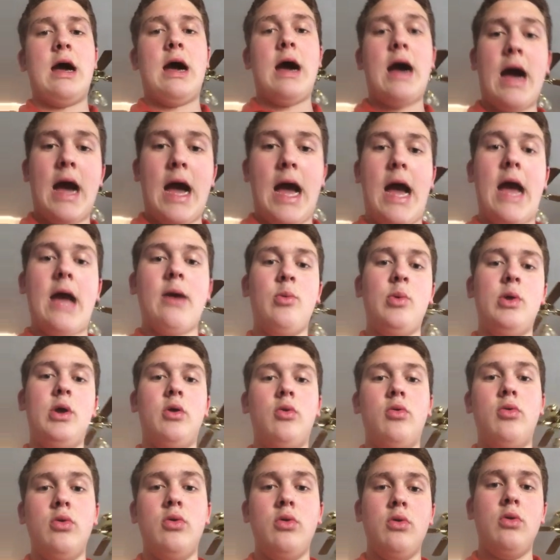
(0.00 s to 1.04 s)
I will,
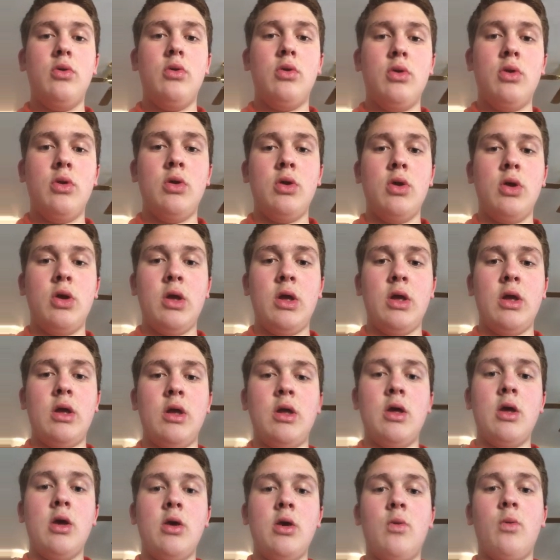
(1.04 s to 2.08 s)

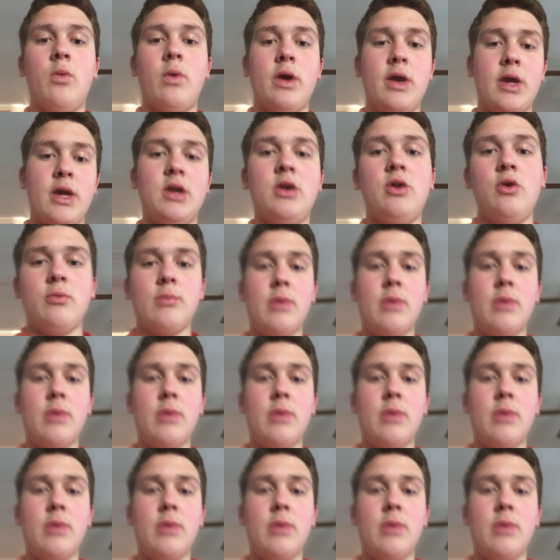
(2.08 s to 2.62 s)
when I do my